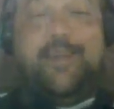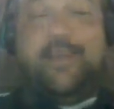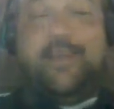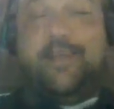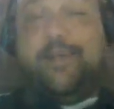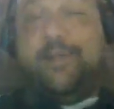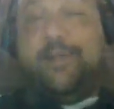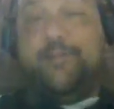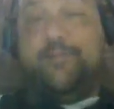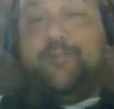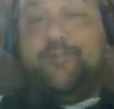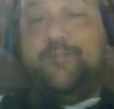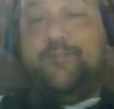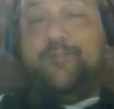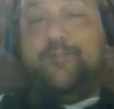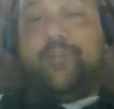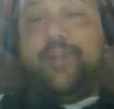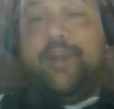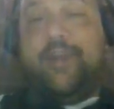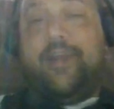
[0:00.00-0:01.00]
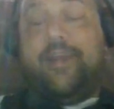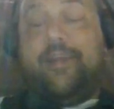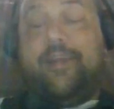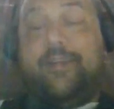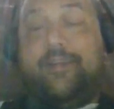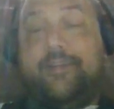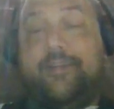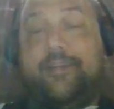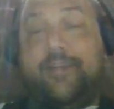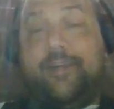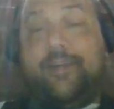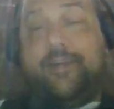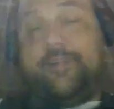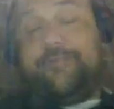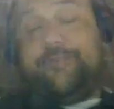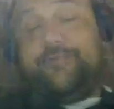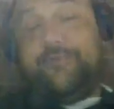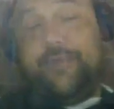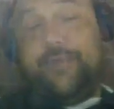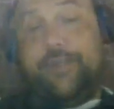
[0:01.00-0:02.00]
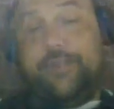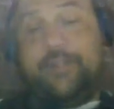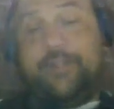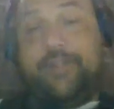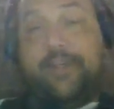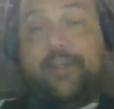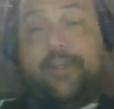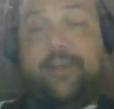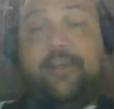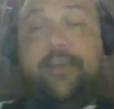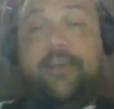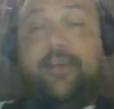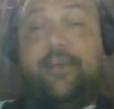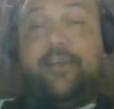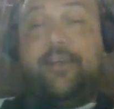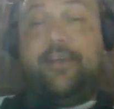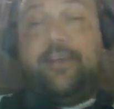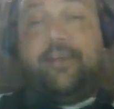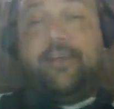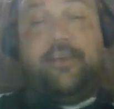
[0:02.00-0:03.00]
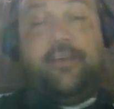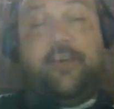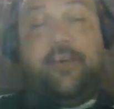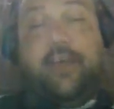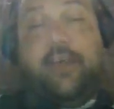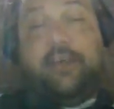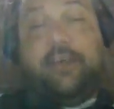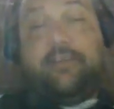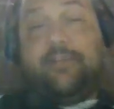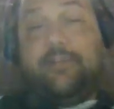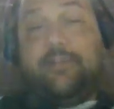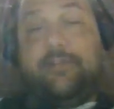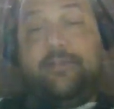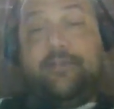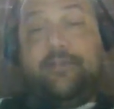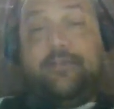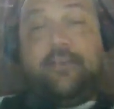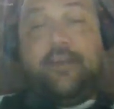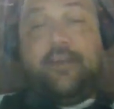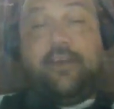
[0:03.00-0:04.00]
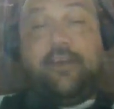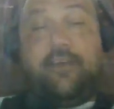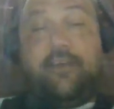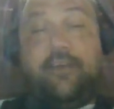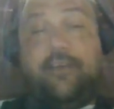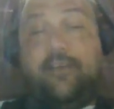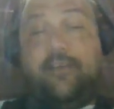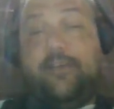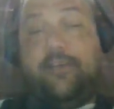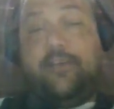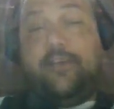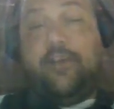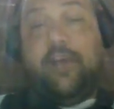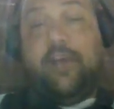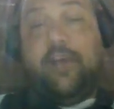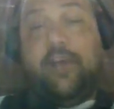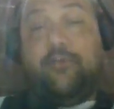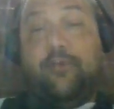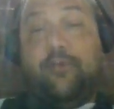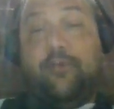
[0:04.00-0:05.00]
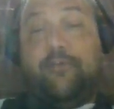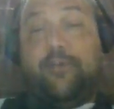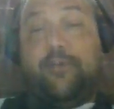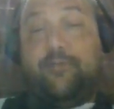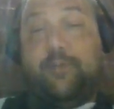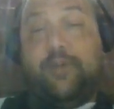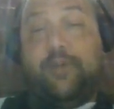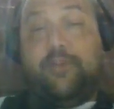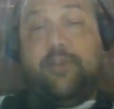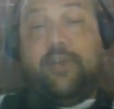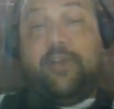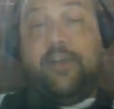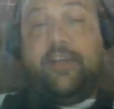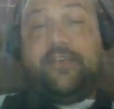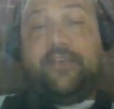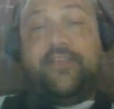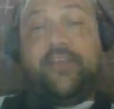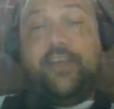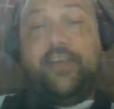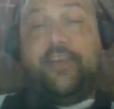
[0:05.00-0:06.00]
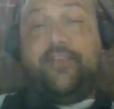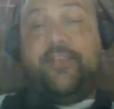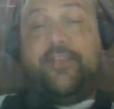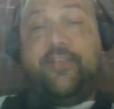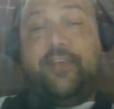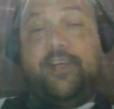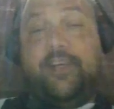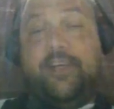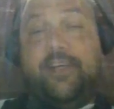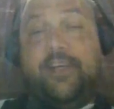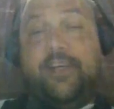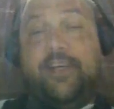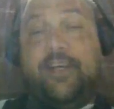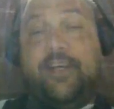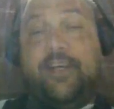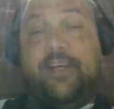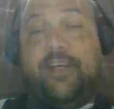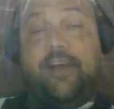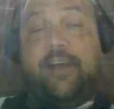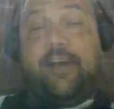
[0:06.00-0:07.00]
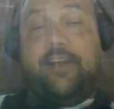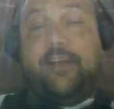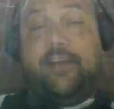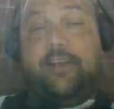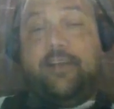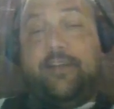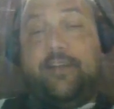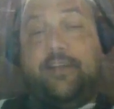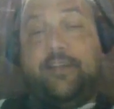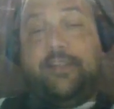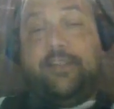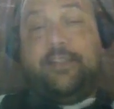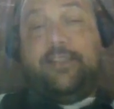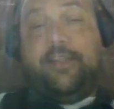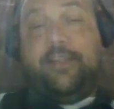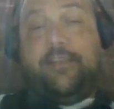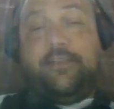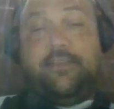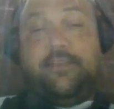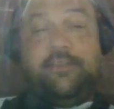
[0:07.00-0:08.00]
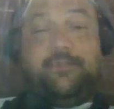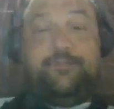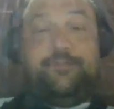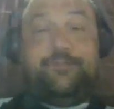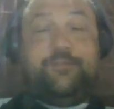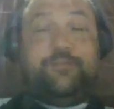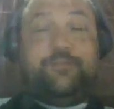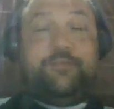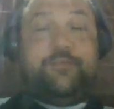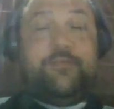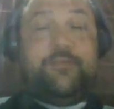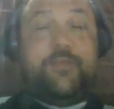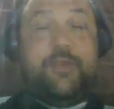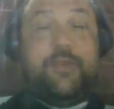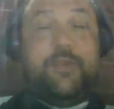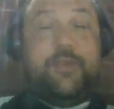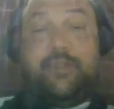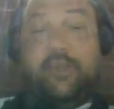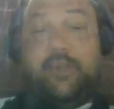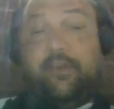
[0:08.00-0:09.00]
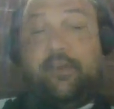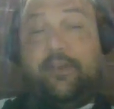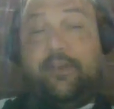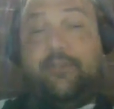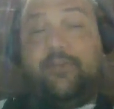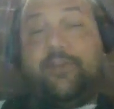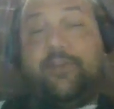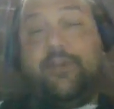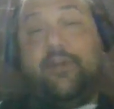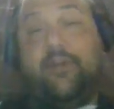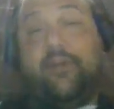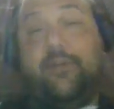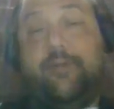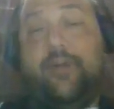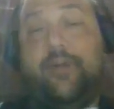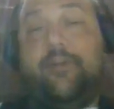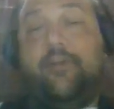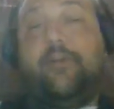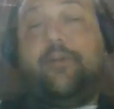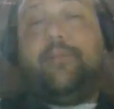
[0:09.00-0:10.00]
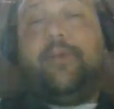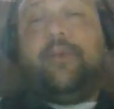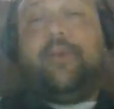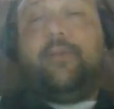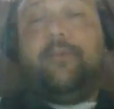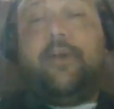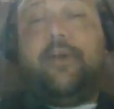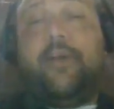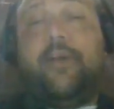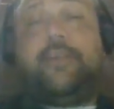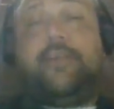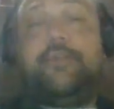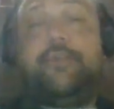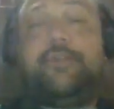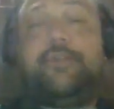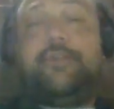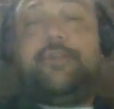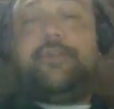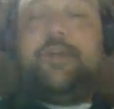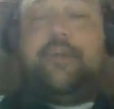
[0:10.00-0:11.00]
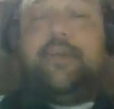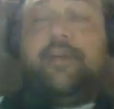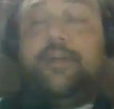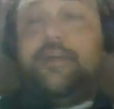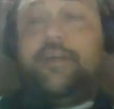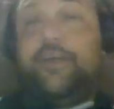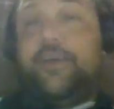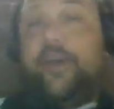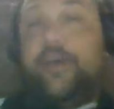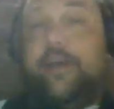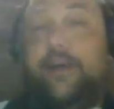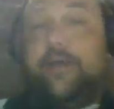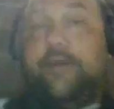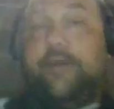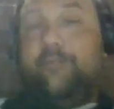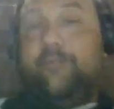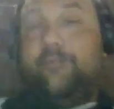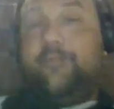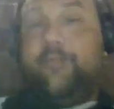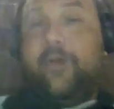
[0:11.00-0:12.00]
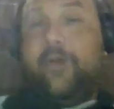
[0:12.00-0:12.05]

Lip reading: um, and but you can't uh, you can't throw a frisbee in the United States and not hit an elitist, particularly if you're talking about European Americans. I'm